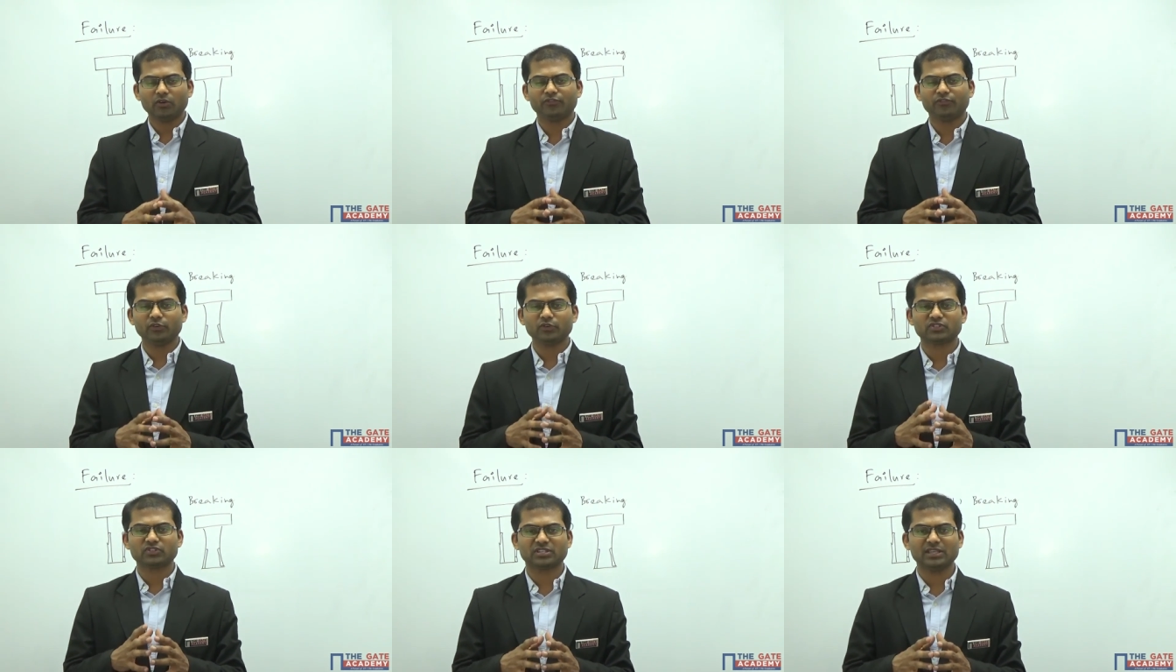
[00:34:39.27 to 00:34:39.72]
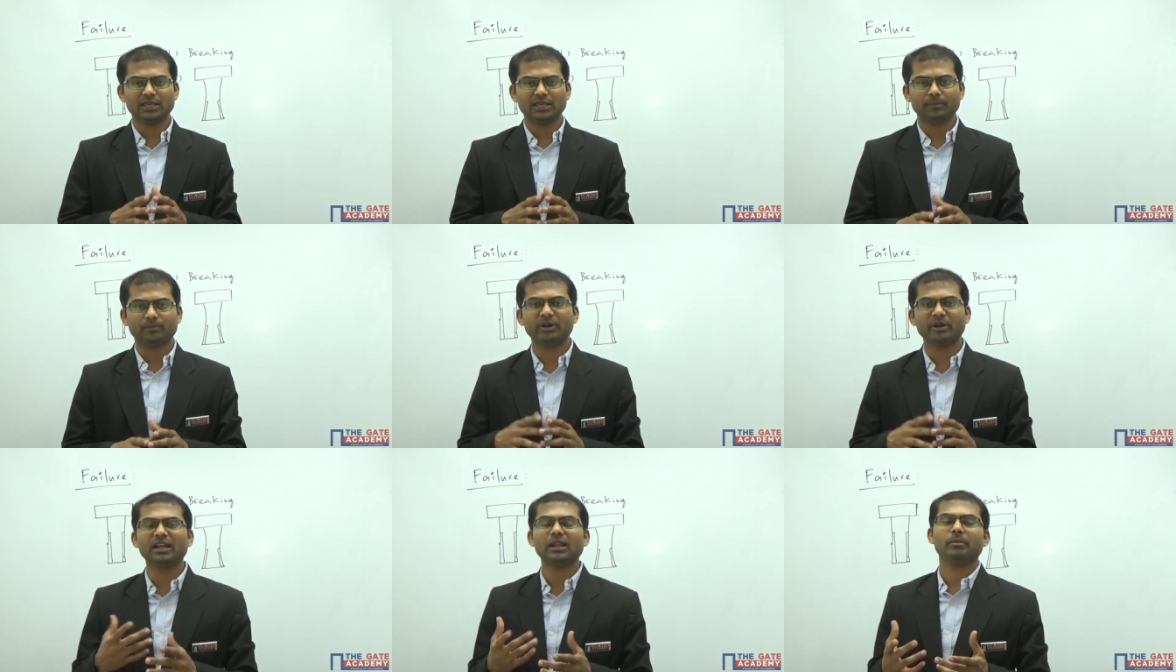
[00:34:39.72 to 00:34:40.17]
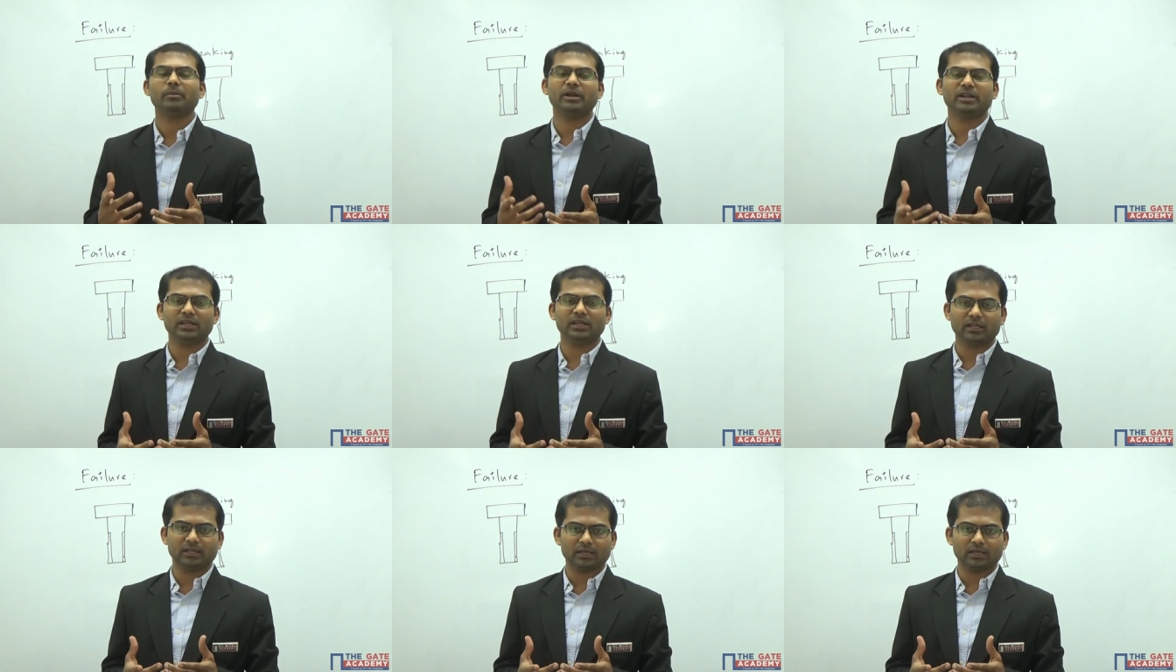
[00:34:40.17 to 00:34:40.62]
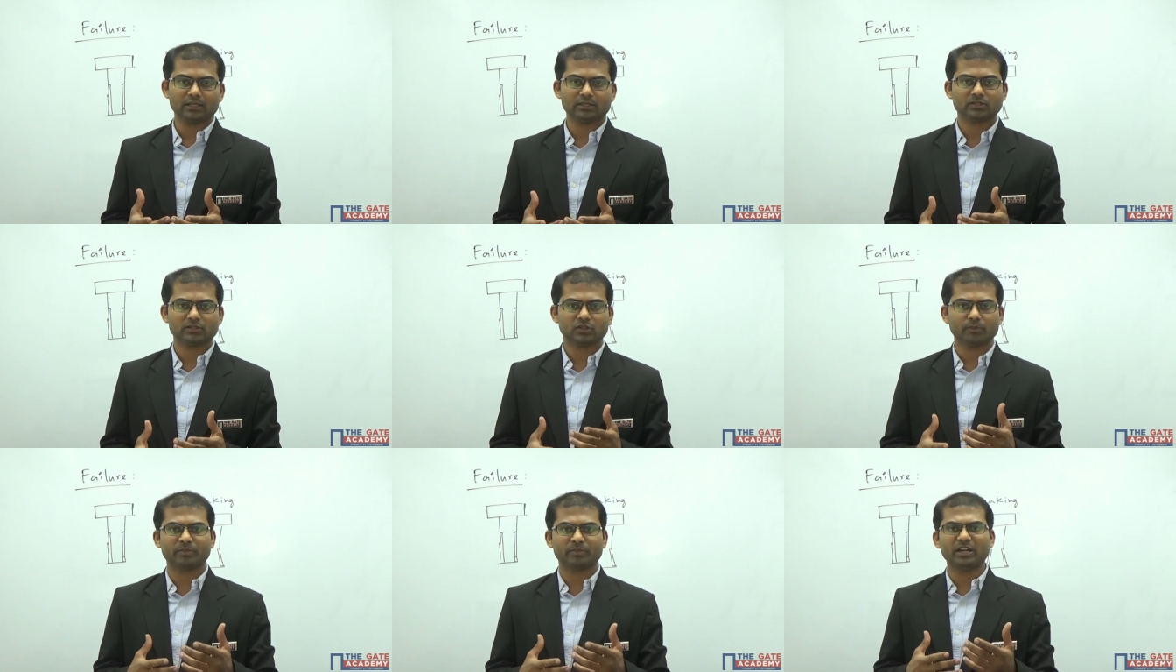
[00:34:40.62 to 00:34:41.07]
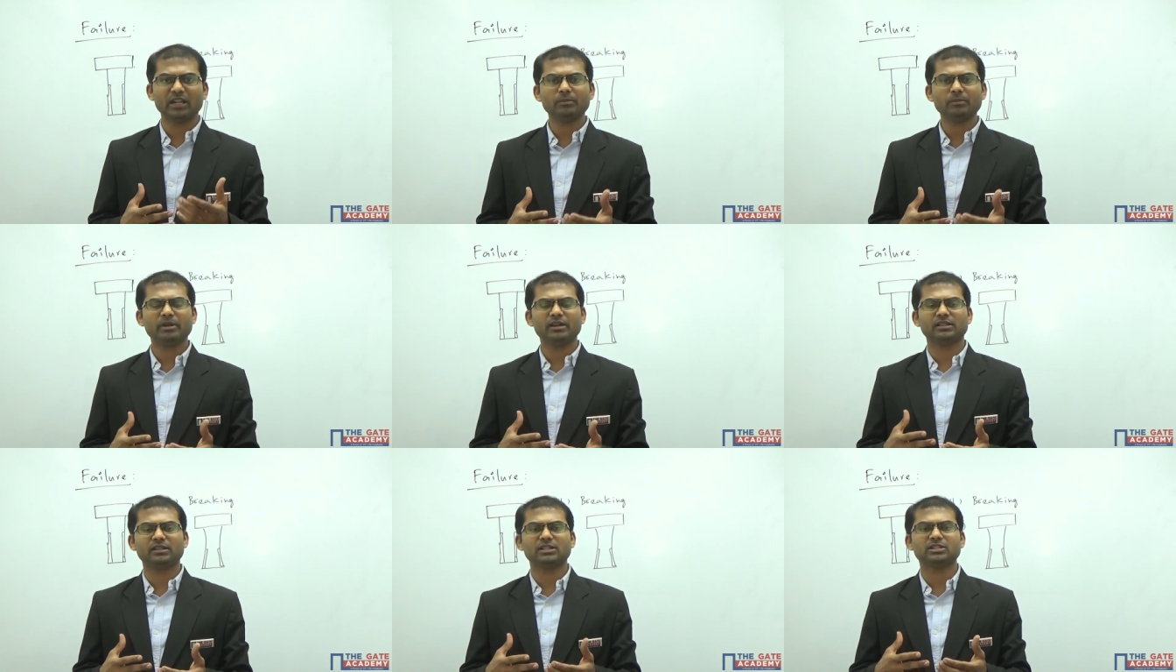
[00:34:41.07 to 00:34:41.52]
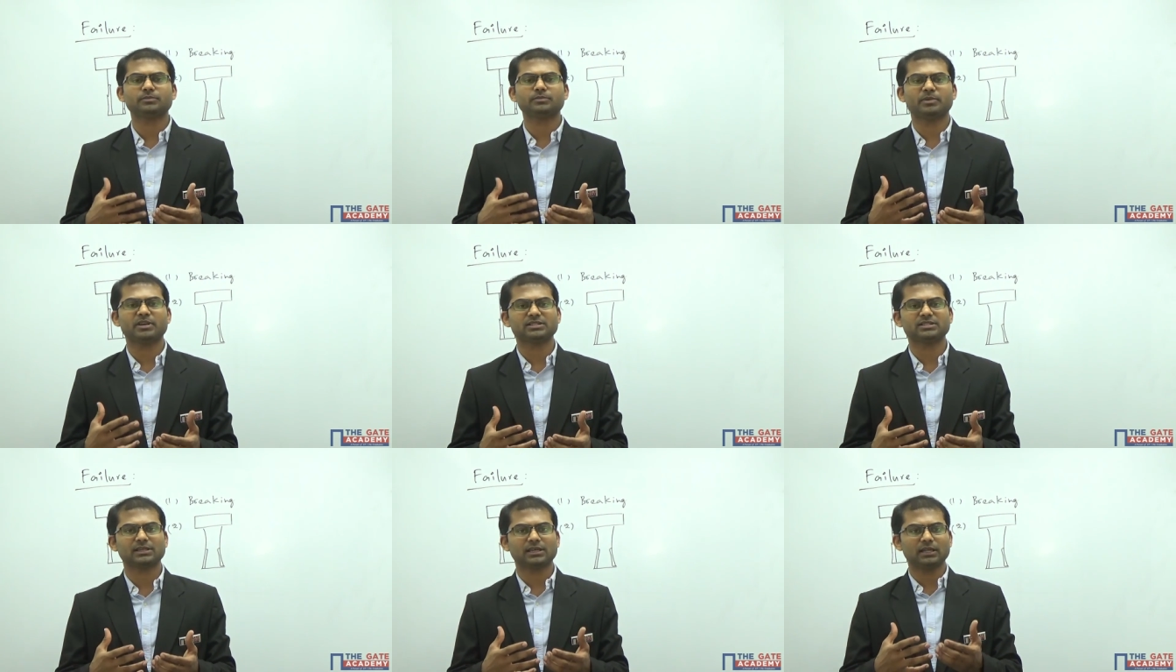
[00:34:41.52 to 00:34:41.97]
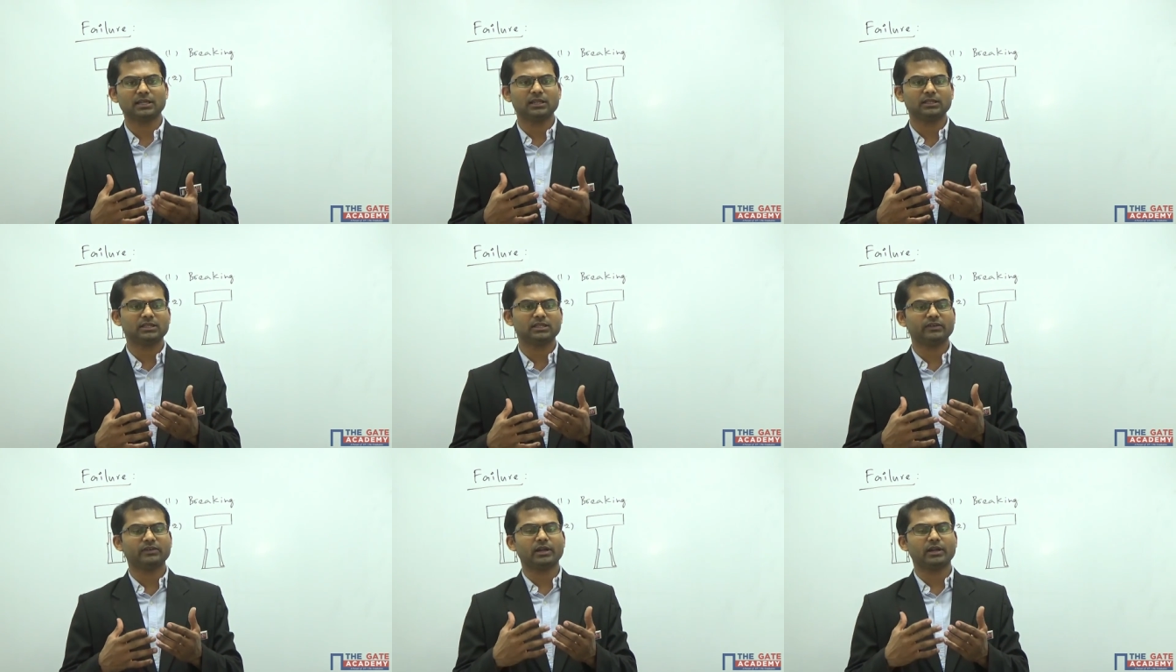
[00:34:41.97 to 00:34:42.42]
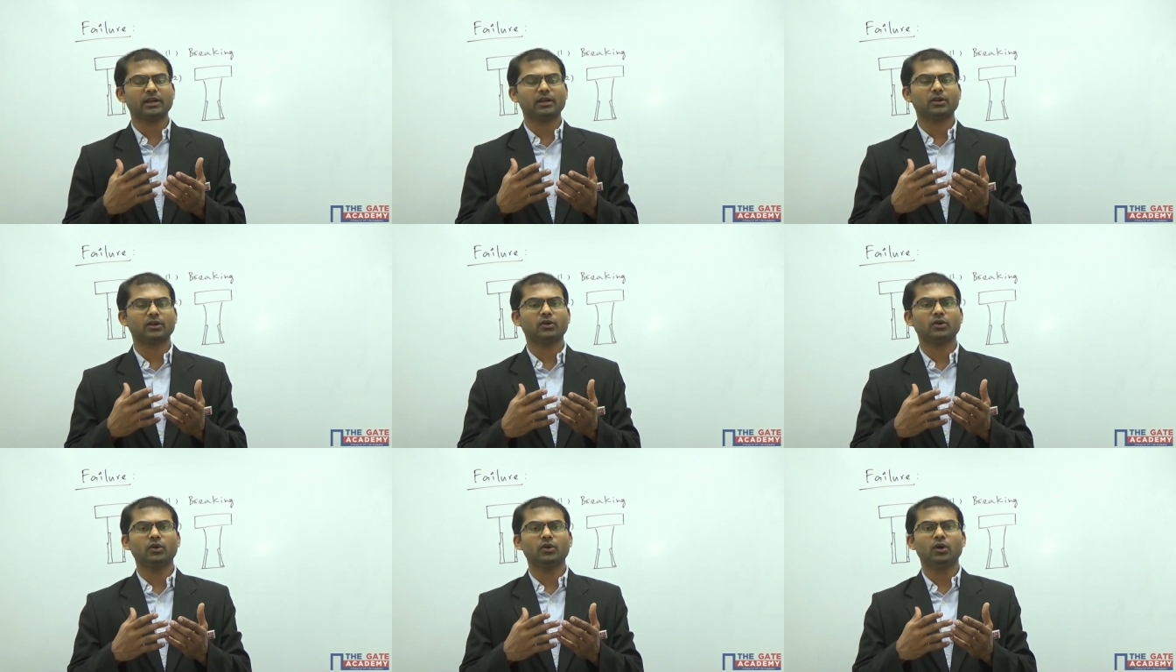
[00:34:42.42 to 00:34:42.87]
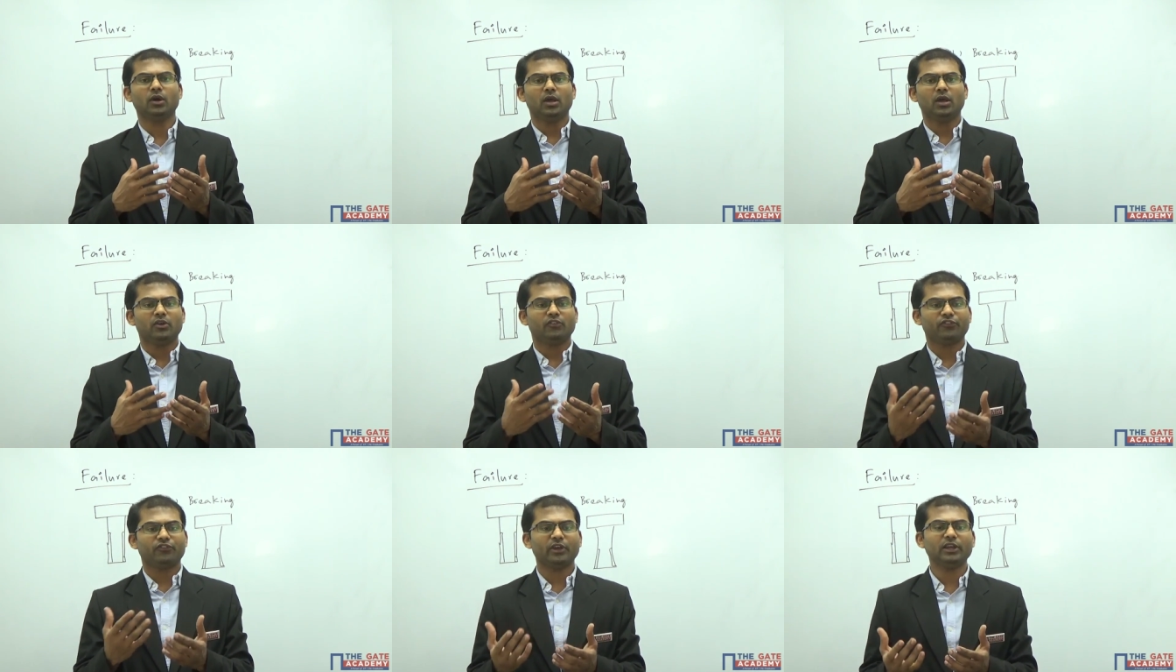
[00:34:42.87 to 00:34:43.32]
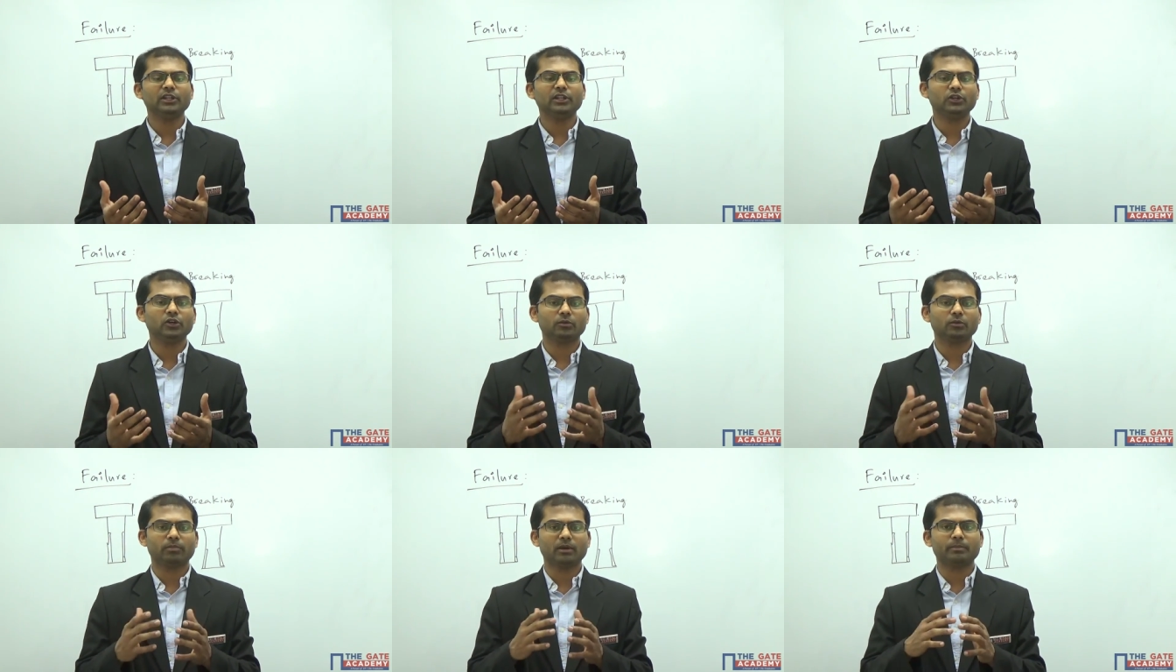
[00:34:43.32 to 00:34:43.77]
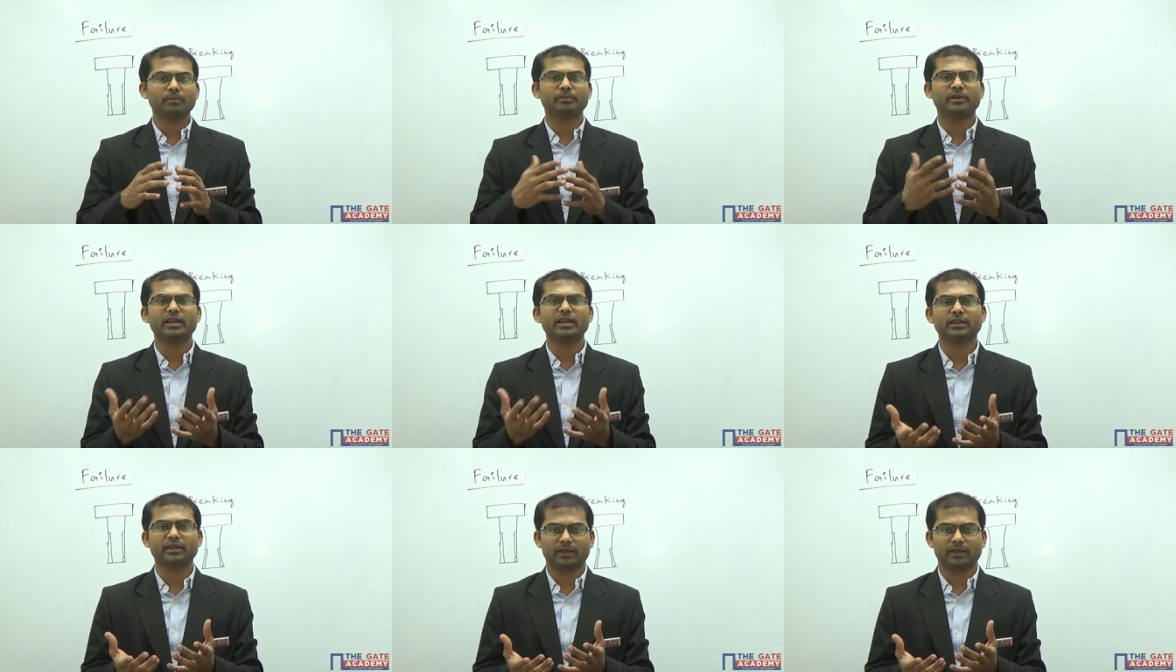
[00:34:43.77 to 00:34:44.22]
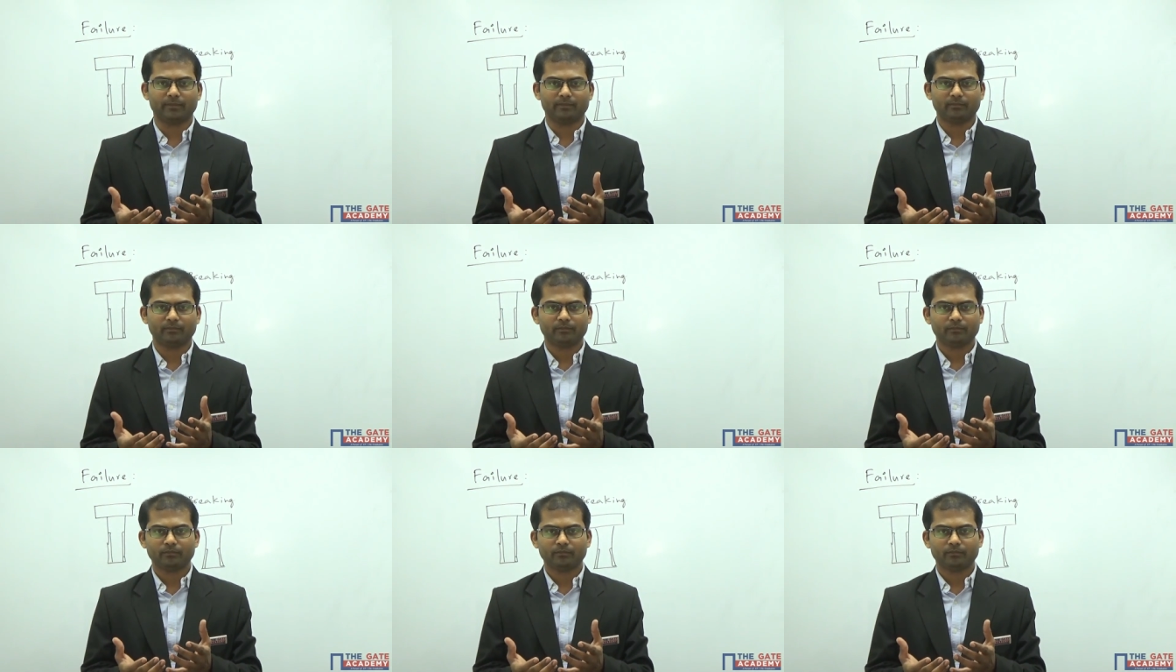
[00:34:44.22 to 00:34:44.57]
if you see brittle materials basically they will undergo failure by breaking.